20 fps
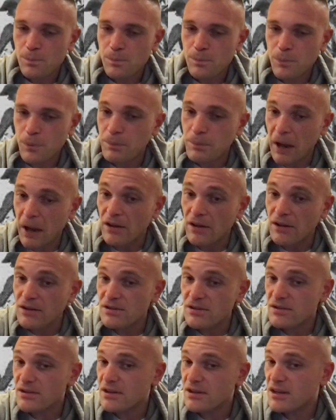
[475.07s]
But
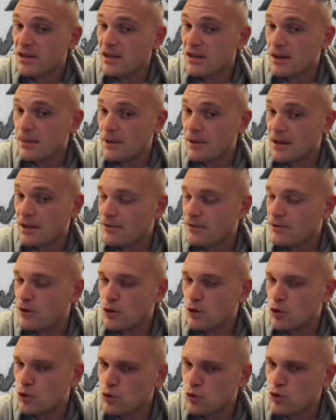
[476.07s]
balance is the key. I mean,
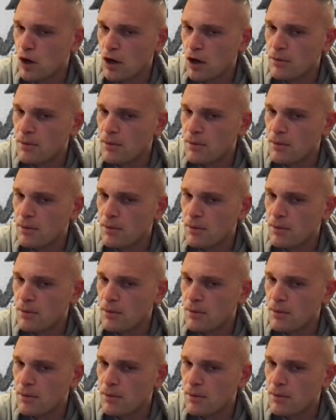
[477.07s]
even you talk